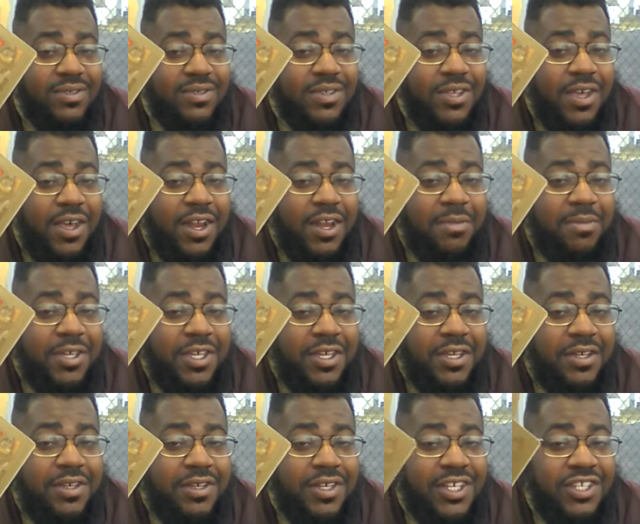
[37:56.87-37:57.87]
You know what I
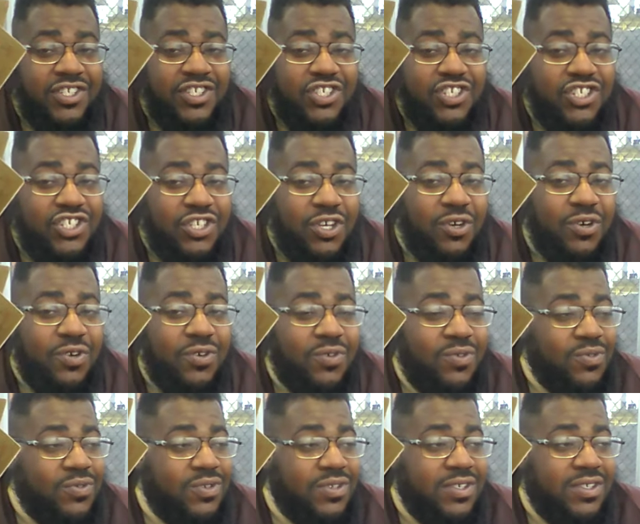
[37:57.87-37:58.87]
mean? And just
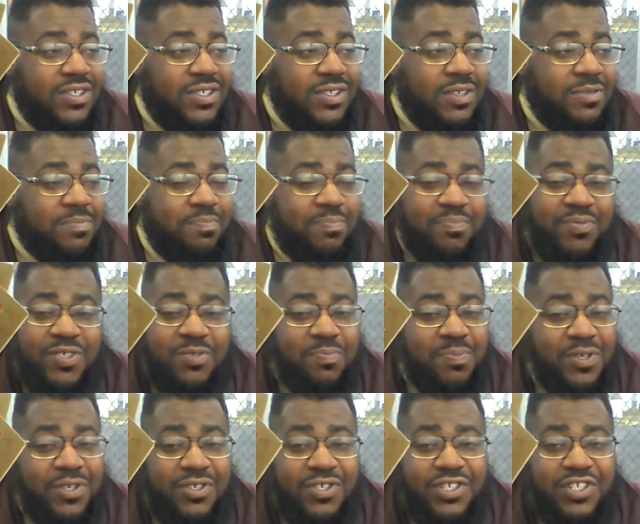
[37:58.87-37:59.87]
show the
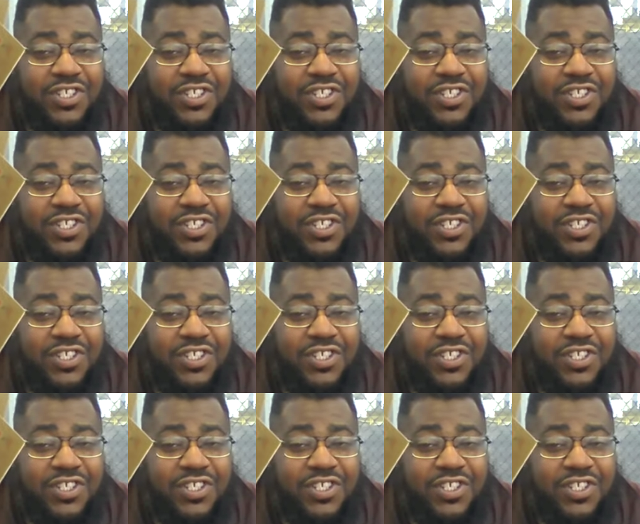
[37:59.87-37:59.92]
spirit of